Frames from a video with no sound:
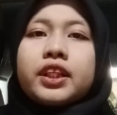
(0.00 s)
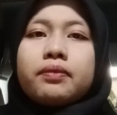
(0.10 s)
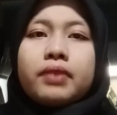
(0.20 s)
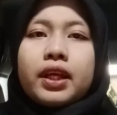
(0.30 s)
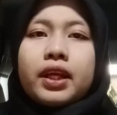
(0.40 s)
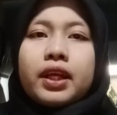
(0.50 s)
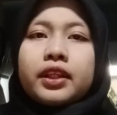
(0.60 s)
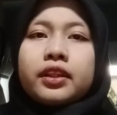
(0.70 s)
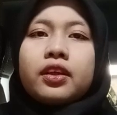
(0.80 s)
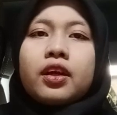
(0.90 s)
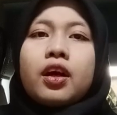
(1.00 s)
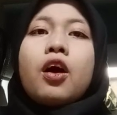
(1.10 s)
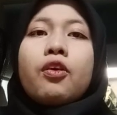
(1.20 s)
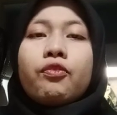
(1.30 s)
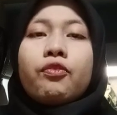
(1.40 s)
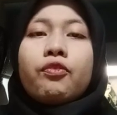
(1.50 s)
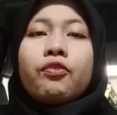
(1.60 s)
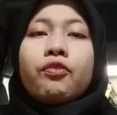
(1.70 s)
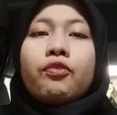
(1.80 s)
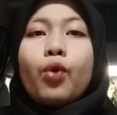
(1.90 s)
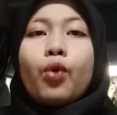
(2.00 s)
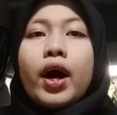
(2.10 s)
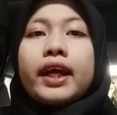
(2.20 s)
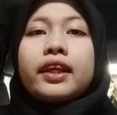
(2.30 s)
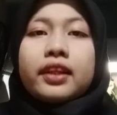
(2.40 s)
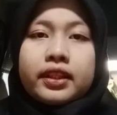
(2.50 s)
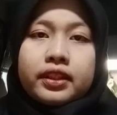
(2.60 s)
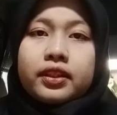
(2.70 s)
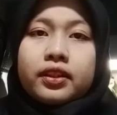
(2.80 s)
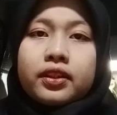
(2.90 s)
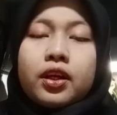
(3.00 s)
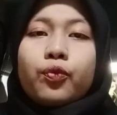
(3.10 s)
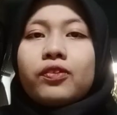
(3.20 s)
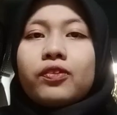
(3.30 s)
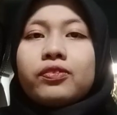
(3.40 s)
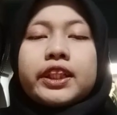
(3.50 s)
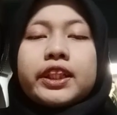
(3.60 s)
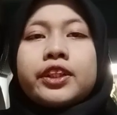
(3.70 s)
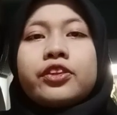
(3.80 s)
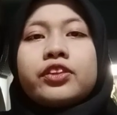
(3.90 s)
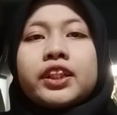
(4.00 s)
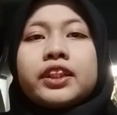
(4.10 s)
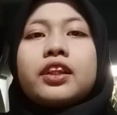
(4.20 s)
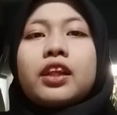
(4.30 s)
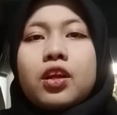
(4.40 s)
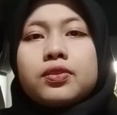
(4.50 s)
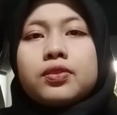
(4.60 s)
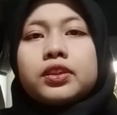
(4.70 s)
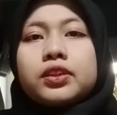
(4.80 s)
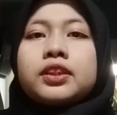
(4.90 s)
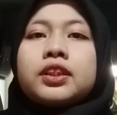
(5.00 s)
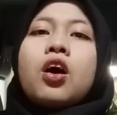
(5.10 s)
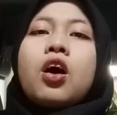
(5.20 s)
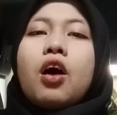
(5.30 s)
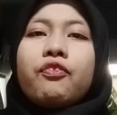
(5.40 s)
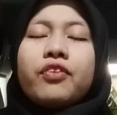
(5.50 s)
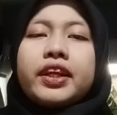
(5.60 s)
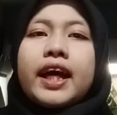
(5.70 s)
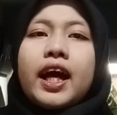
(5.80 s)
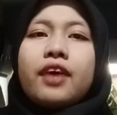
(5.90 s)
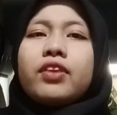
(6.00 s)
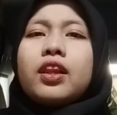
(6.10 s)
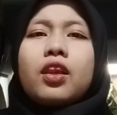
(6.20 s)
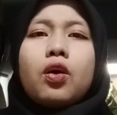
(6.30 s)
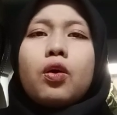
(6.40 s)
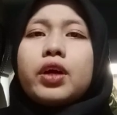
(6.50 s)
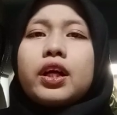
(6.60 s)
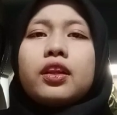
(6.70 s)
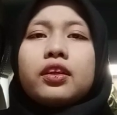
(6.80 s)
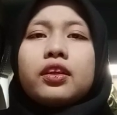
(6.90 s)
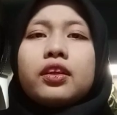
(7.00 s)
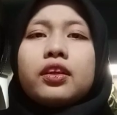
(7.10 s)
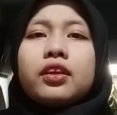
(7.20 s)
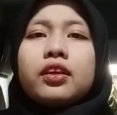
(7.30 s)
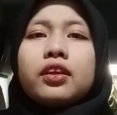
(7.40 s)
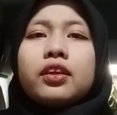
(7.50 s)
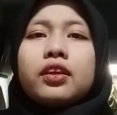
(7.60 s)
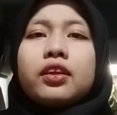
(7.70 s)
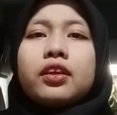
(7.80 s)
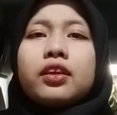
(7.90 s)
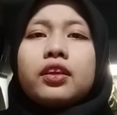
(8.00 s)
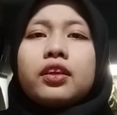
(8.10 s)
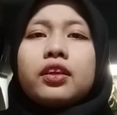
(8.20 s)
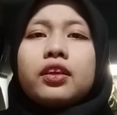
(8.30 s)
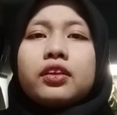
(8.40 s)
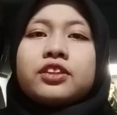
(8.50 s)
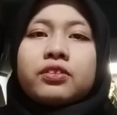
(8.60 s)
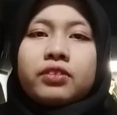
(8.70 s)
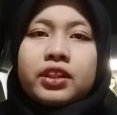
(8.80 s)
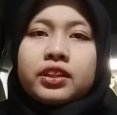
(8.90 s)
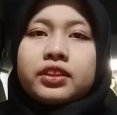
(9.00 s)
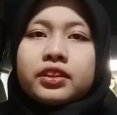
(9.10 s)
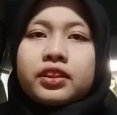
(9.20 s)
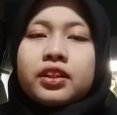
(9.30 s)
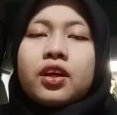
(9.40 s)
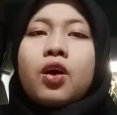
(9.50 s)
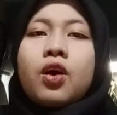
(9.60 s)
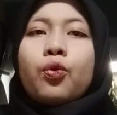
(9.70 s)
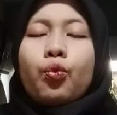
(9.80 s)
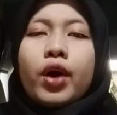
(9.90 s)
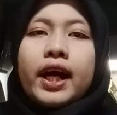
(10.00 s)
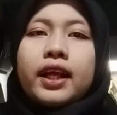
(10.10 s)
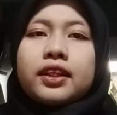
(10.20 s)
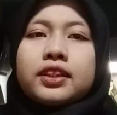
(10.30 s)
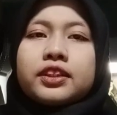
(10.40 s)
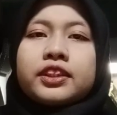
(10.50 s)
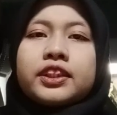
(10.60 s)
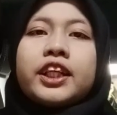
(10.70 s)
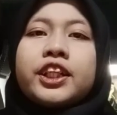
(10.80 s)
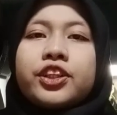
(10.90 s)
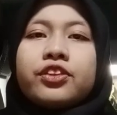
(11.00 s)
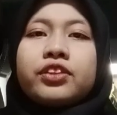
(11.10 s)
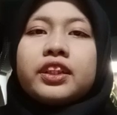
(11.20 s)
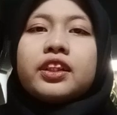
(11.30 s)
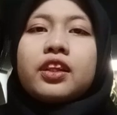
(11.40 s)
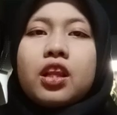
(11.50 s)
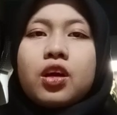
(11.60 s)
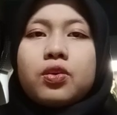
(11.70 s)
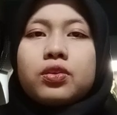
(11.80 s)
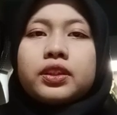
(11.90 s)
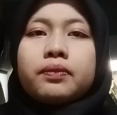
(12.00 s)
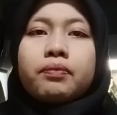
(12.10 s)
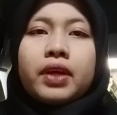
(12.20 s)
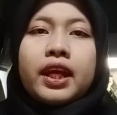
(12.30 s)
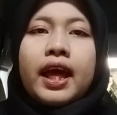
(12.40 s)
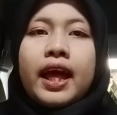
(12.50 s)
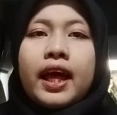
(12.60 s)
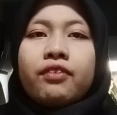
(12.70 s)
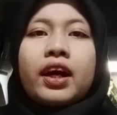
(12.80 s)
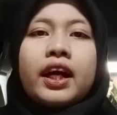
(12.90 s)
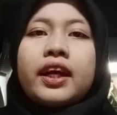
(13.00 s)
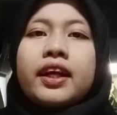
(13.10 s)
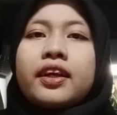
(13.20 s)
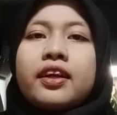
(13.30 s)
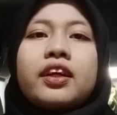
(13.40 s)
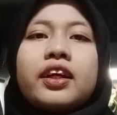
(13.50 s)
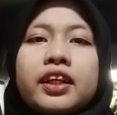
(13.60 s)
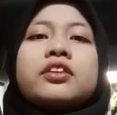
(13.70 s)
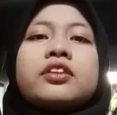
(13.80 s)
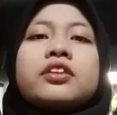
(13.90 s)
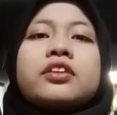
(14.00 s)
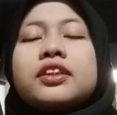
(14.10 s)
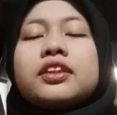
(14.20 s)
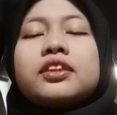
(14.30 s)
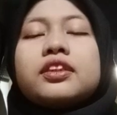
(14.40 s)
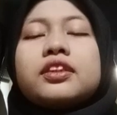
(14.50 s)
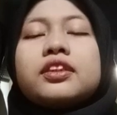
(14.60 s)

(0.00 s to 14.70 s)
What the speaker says: banking vary widely, with secured loans often having lower rates due to less risk. while unsecured loans may have higher interest.